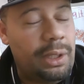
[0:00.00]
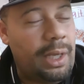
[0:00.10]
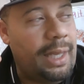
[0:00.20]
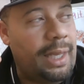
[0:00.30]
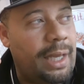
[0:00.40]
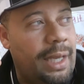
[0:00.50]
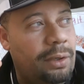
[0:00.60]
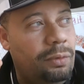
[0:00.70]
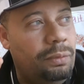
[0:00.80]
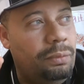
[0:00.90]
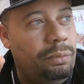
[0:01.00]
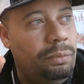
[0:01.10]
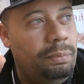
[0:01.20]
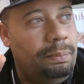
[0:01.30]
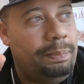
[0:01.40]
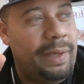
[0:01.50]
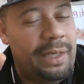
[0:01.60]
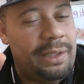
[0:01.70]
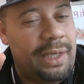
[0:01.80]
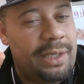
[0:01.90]
And
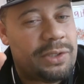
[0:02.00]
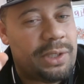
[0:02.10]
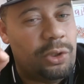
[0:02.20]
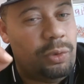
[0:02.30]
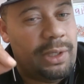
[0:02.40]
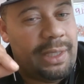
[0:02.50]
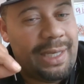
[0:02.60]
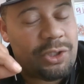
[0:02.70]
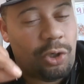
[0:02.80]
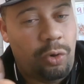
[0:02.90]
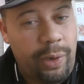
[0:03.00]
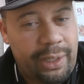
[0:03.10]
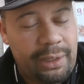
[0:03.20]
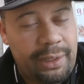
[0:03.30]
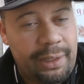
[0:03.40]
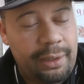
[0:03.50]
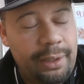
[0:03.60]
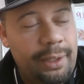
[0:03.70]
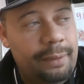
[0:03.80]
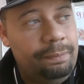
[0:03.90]
being that you can catch it quickly,
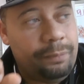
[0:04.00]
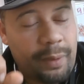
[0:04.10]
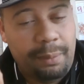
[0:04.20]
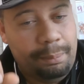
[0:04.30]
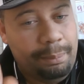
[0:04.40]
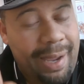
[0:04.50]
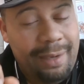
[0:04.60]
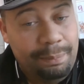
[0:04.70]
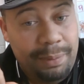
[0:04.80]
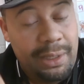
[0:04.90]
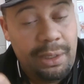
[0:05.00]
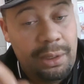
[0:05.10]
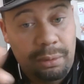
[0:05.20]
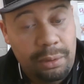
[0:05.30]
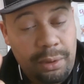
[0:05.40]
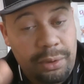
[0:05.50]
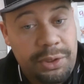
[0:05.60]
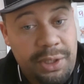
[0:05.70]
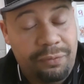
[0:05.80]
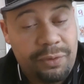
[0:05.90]
might be the
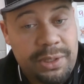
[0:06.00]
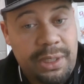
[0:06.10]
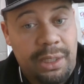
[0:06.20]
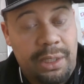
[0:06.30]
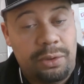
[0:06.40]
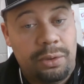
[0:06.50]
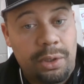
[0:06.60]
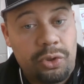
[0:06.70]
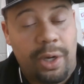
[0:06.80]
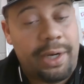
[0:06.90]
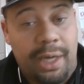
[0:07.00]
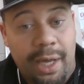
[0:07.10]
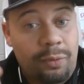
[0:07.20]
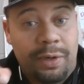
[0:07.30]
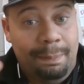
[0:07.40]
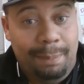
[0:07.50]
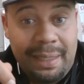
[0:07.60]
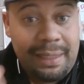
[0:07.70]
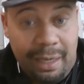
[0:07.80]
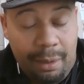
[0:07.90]
difference in trying to cut on that
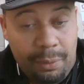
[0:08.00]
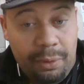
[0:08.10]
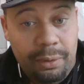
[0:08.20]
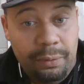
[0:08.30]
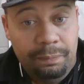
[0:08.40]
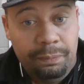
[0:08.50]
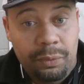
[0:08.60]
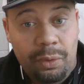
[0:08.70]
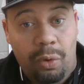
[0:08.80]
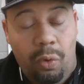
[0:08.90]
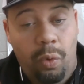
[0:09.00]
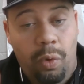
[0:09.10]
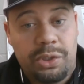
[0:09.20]
big camera or